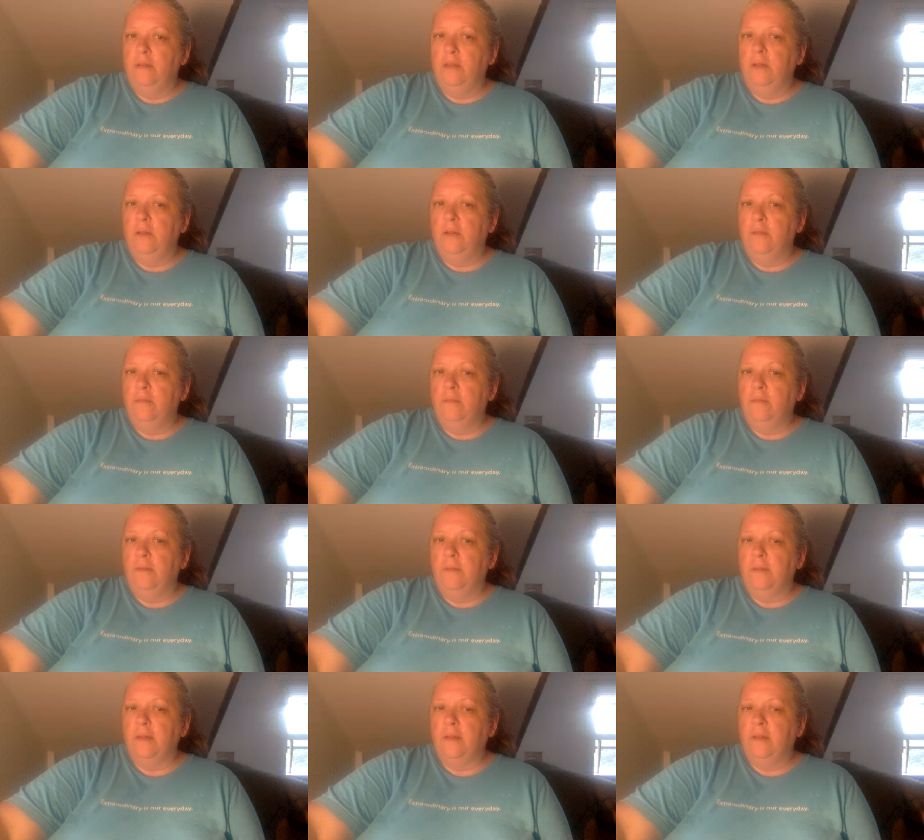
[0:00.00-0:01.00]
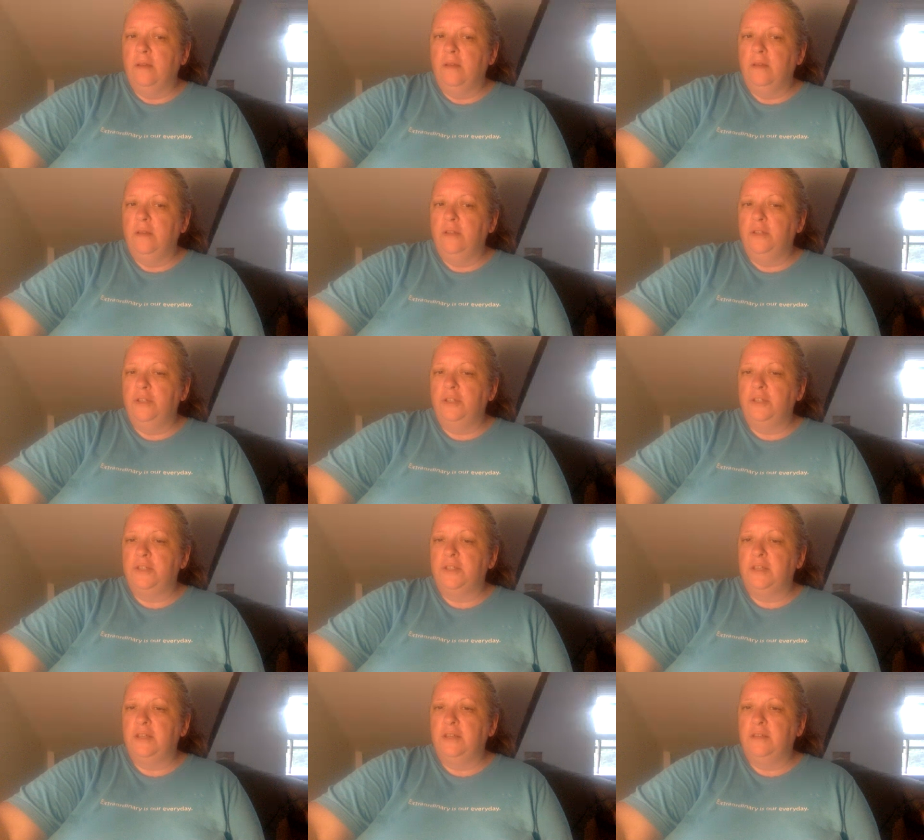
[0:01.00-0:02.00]
year-long program into college,
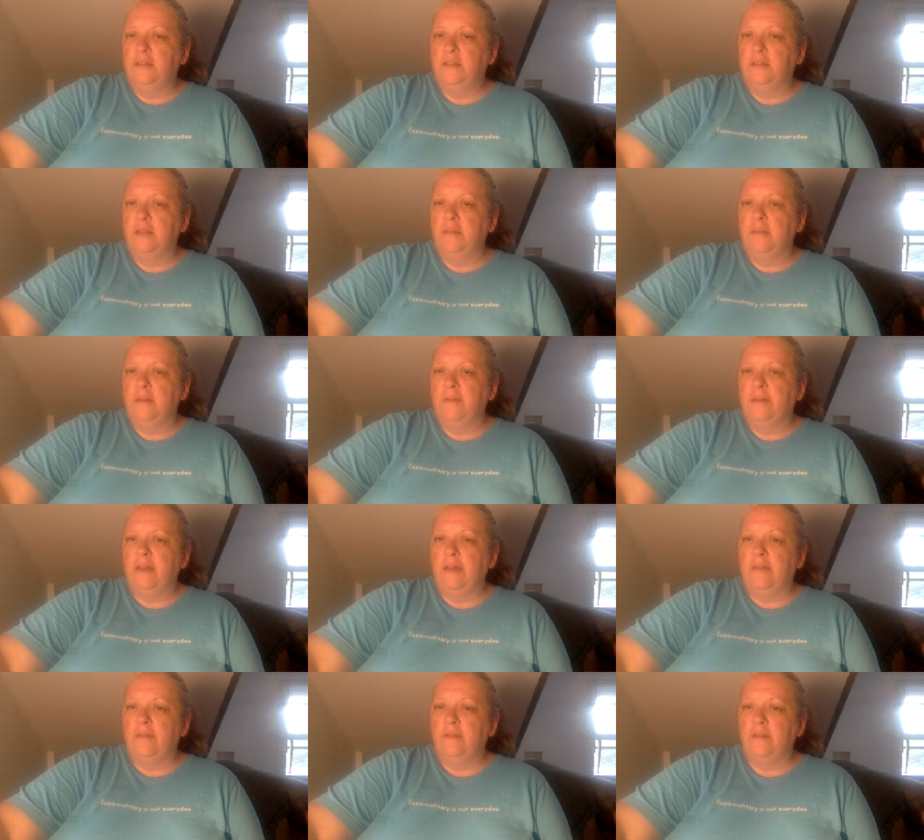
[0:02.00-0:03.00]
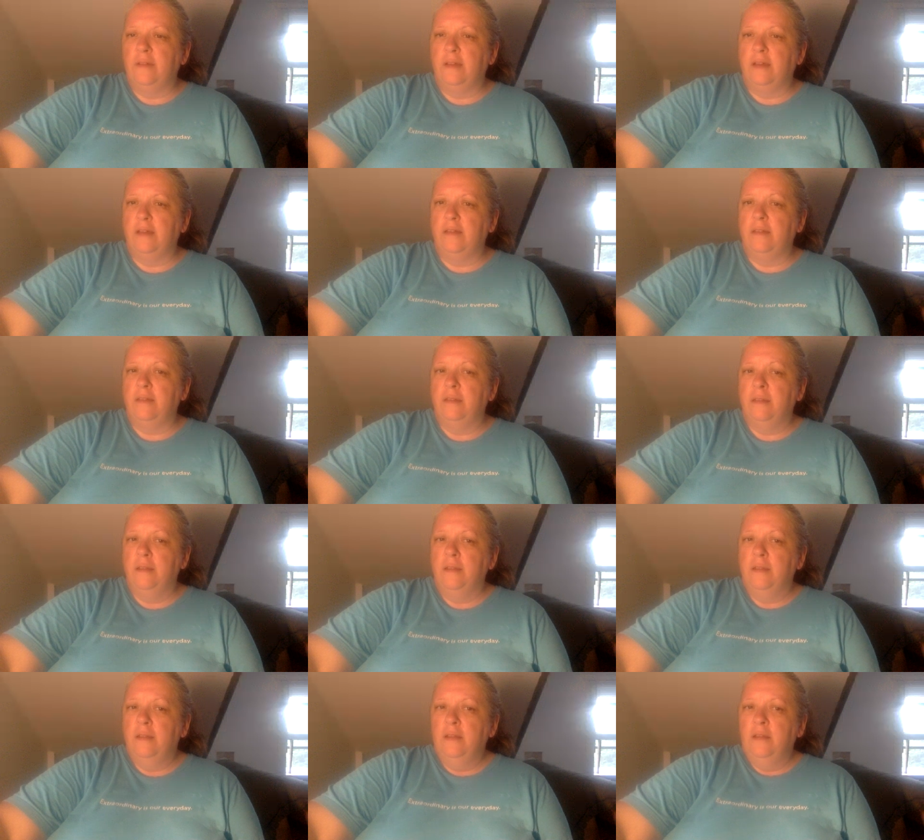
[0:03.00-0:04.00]
just take time off after that.
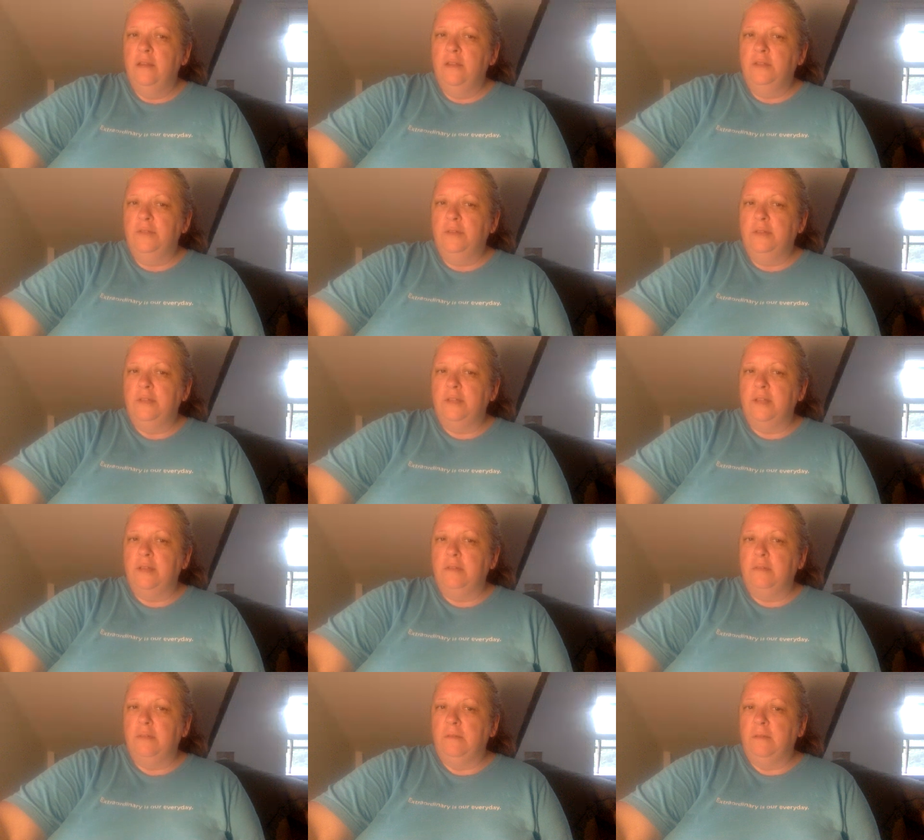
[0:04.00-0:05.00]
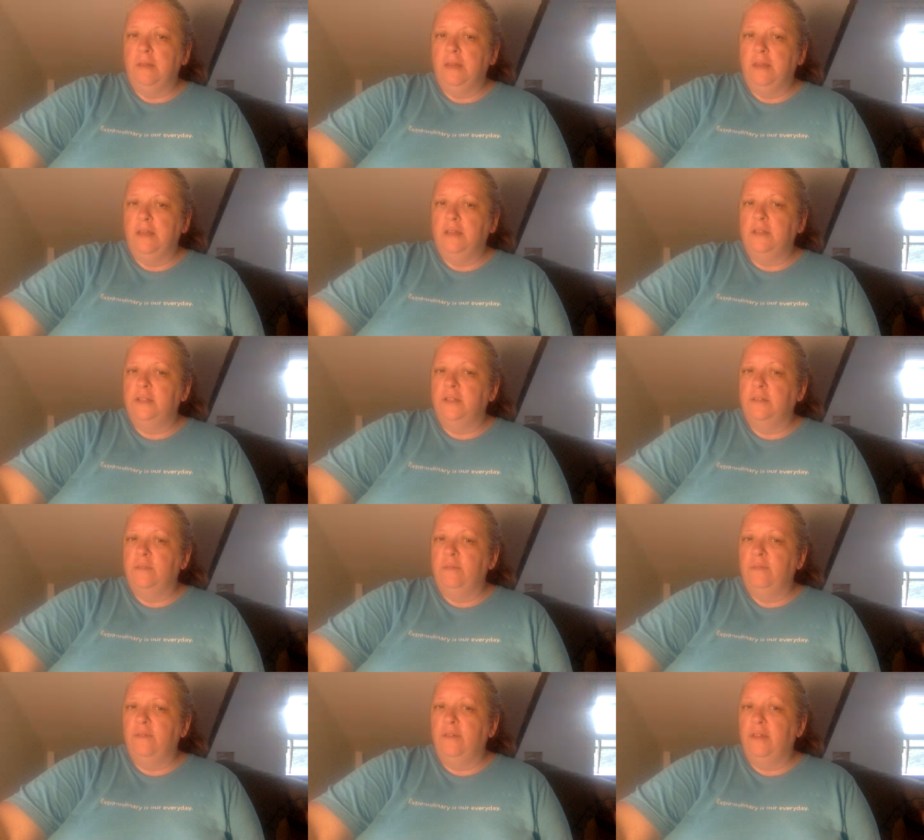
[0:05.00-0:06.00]
Just really decide what you want to get into
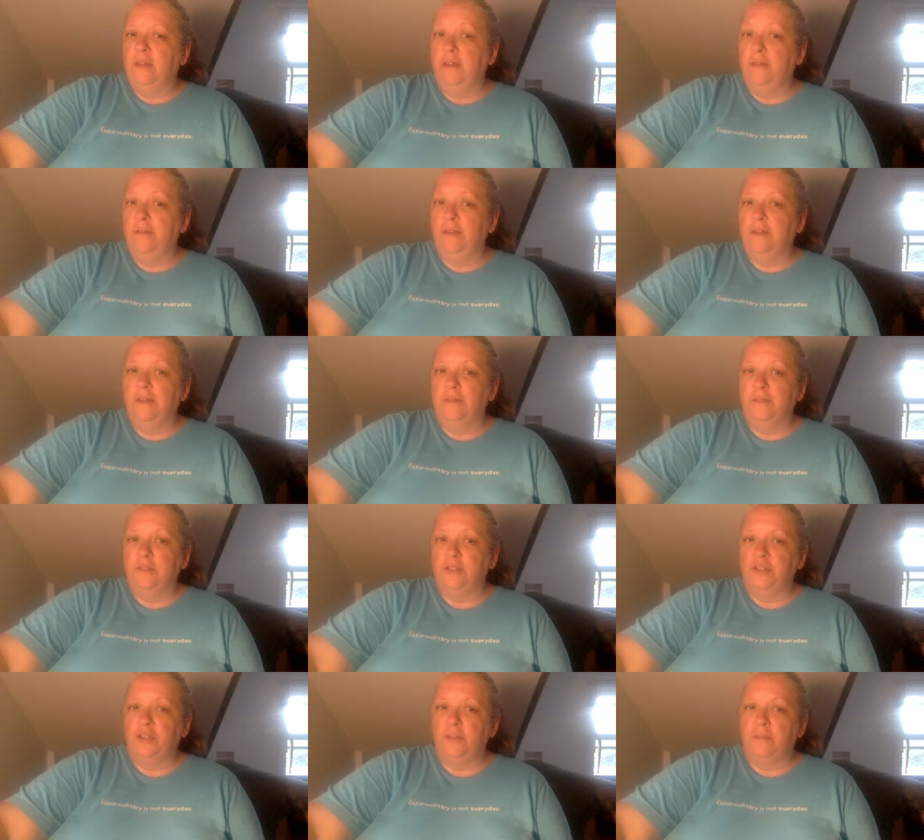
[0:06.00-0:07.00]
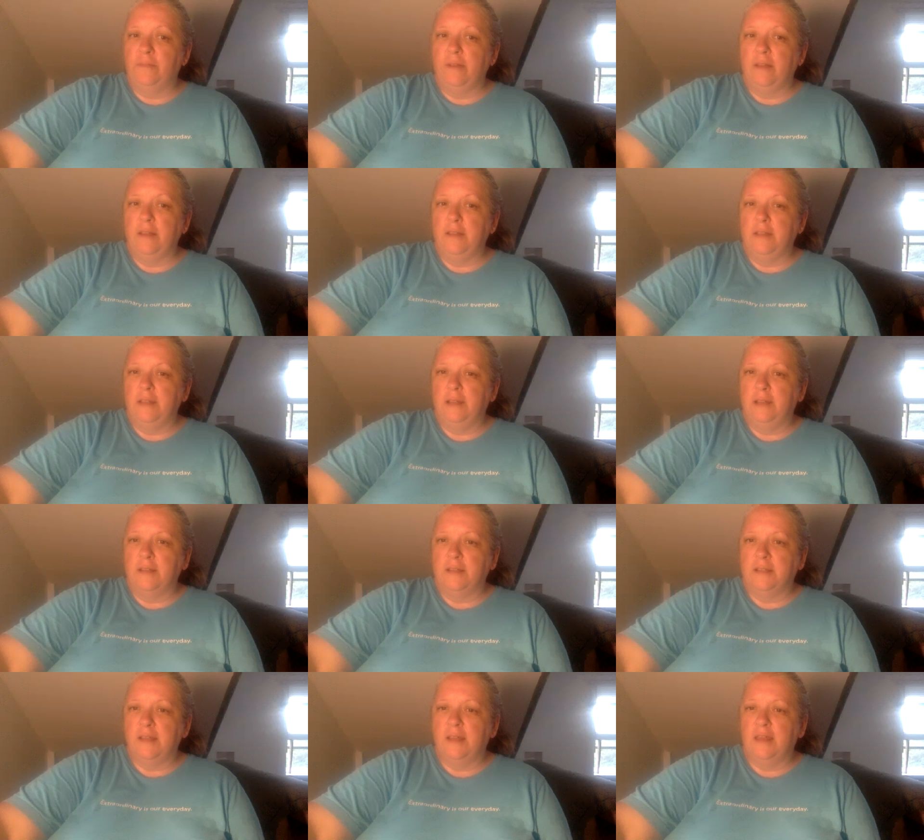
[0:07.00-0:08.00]
before you just jump right into the next
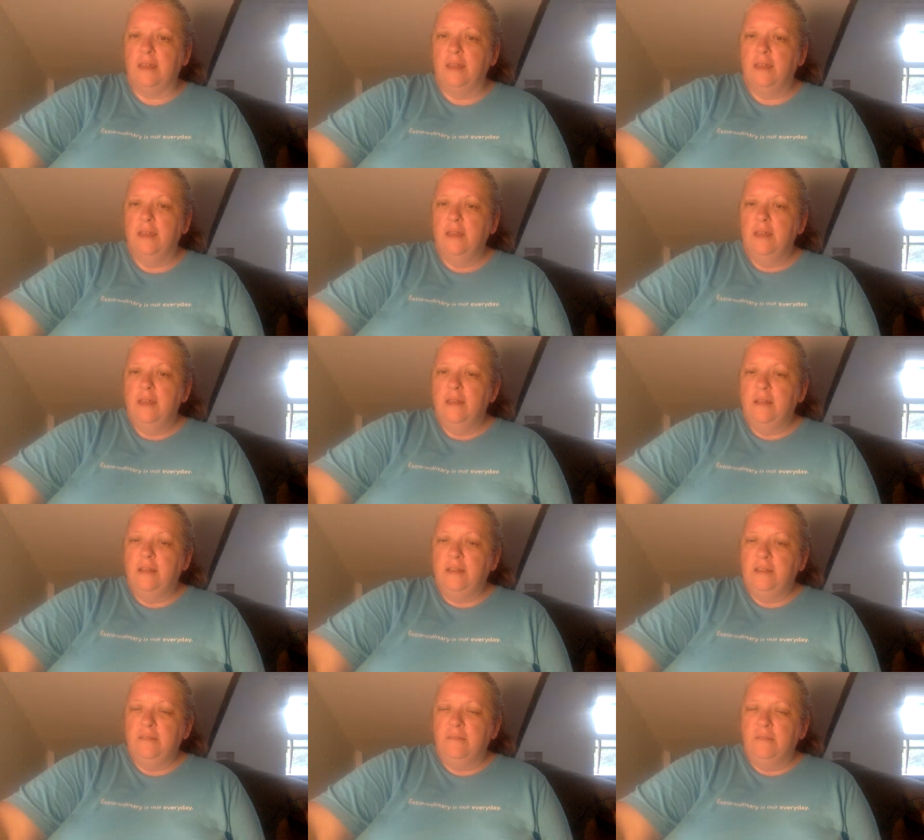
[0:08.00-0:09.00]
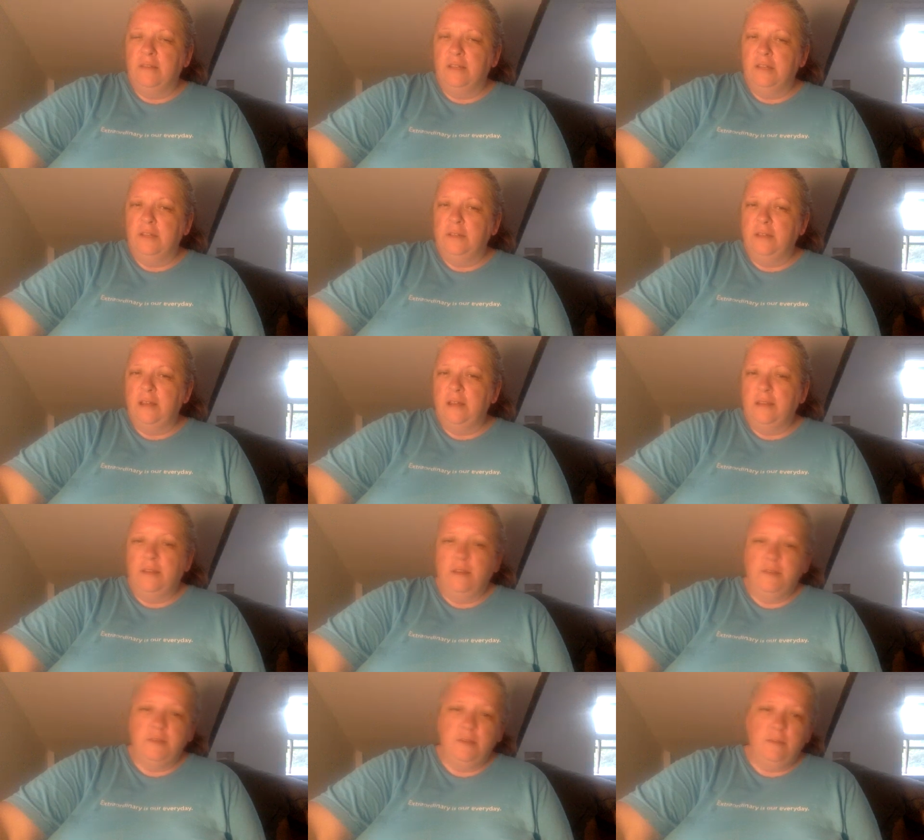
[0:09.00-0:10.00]
thing. And I didn't really do that. I thought it was
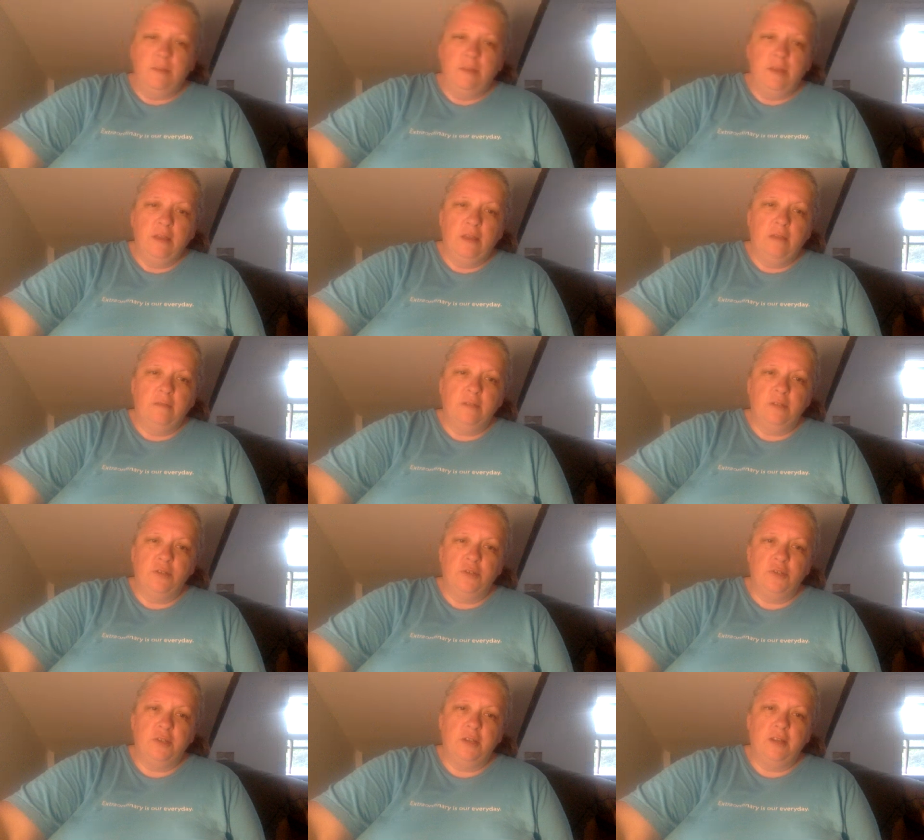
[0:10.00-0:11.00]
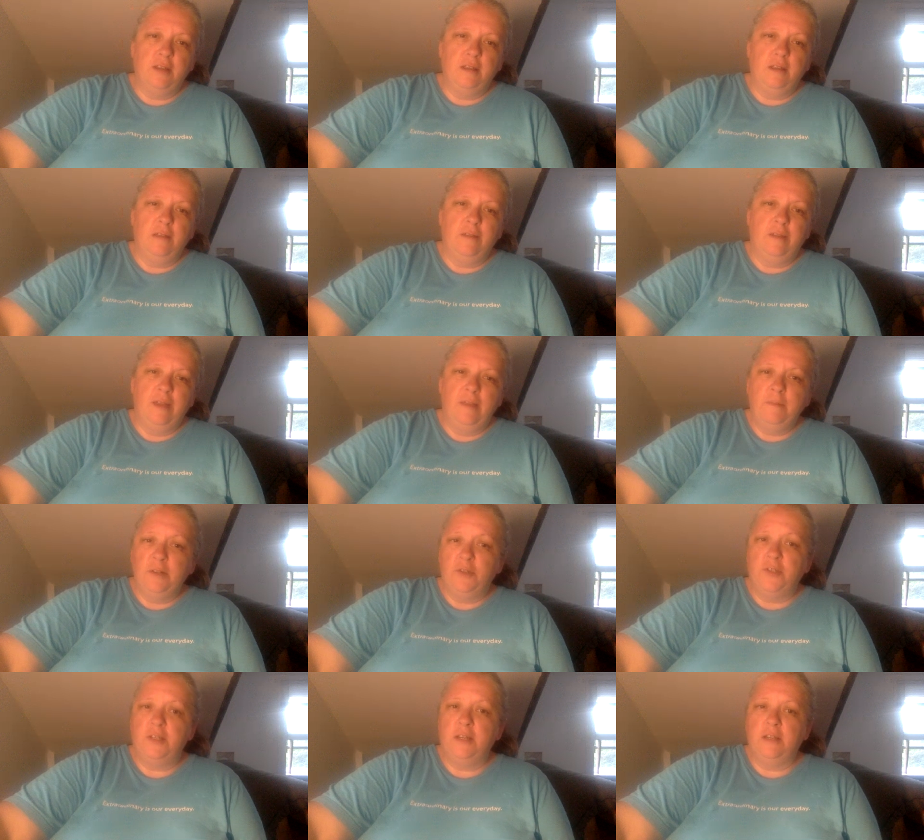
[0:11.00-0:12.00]
something I was interested in, and I am
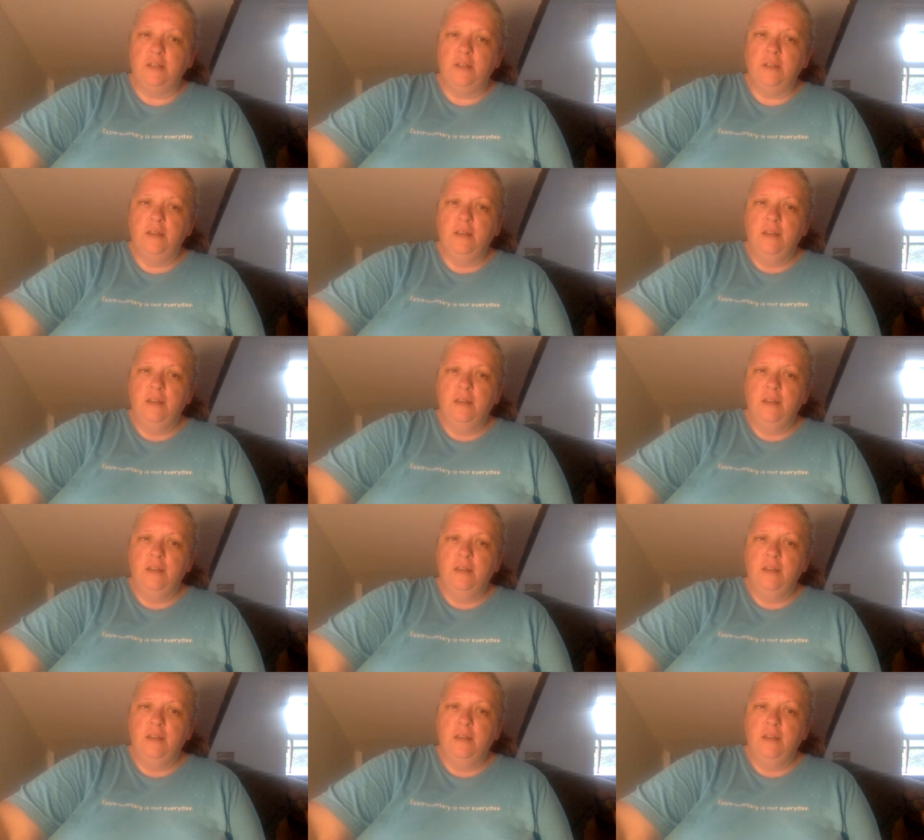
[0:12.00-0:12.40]
interested in